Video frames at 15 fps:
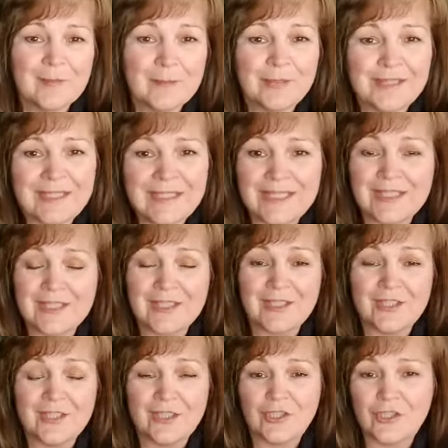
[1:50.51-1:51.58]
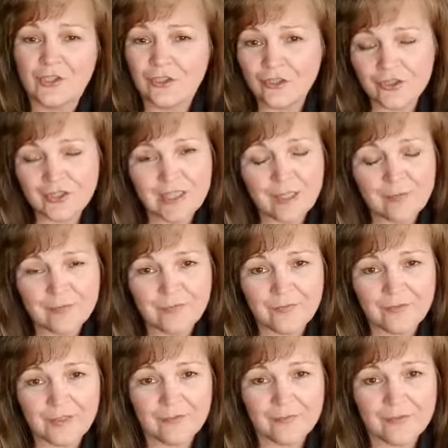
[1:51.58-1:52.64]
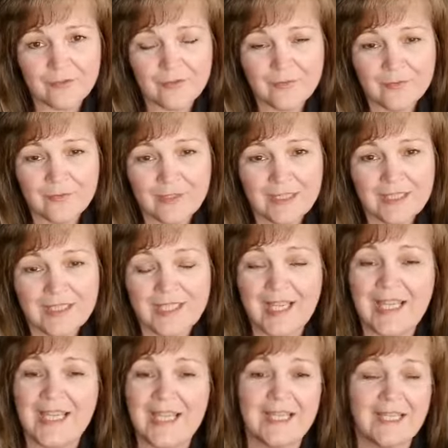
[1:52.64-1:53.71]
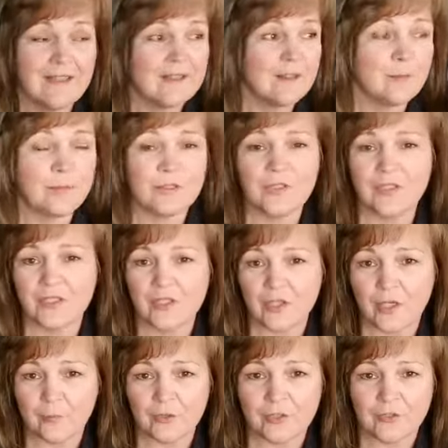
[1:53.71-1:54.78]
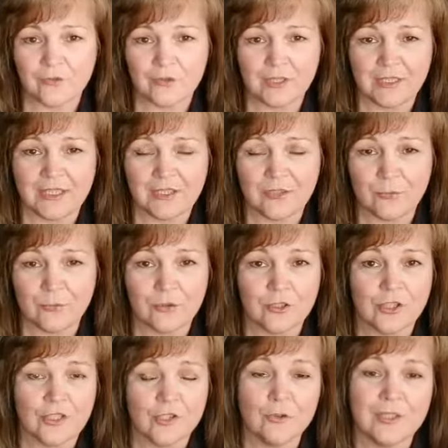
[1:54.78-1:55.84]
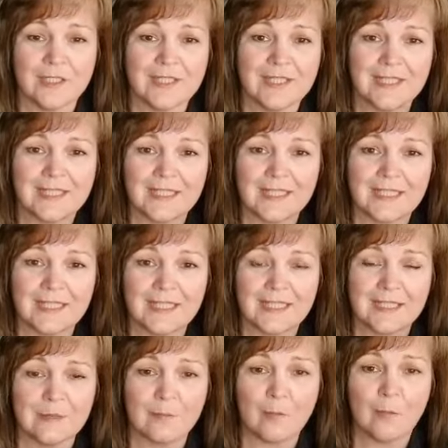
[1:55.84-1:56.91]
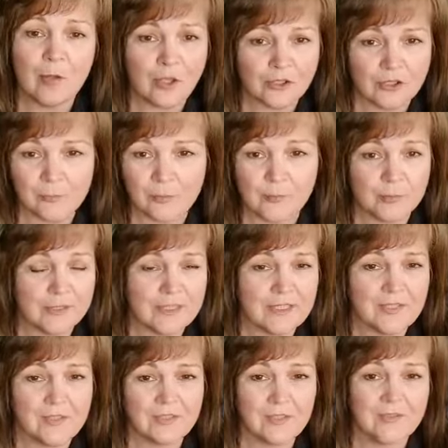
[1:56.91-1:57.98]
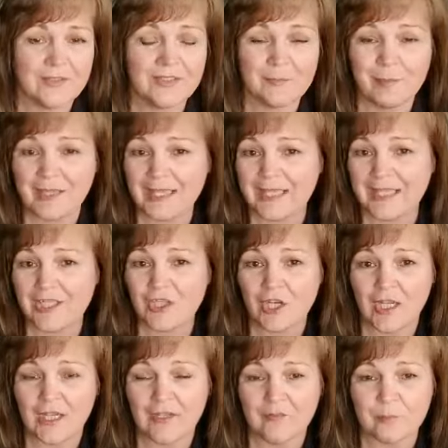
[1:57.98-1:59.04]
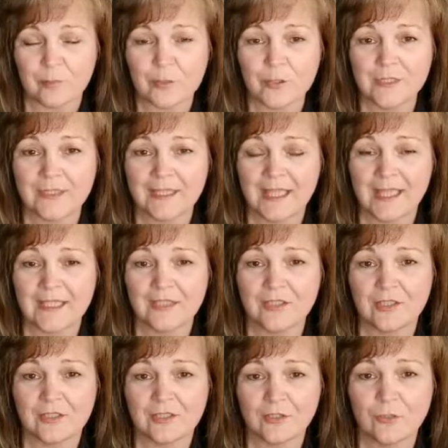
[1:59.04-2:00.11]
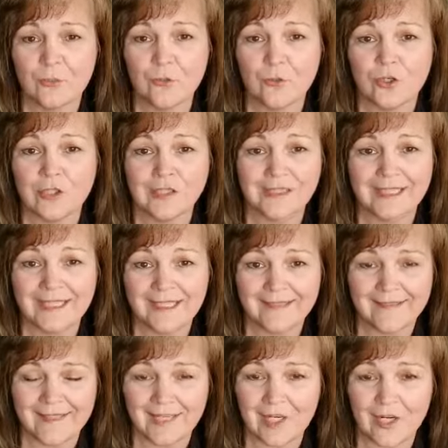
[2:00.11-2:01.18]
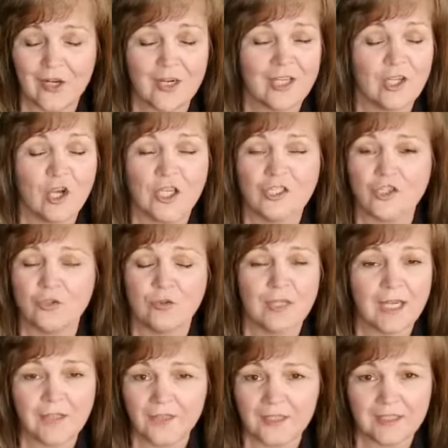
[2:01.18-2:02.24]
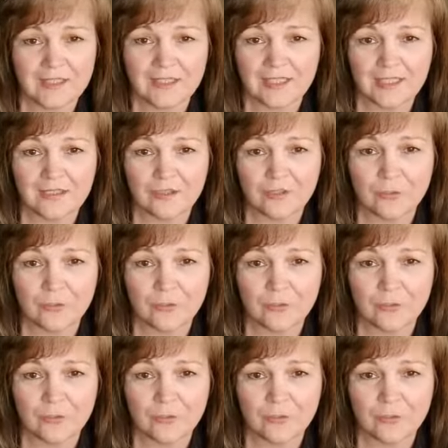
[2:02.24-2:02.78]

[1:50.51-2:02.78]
please do yourself a favor Take the business opportunity tour. You can see in multiple places on this page, I have put that tour link there. It costs you nothing to take the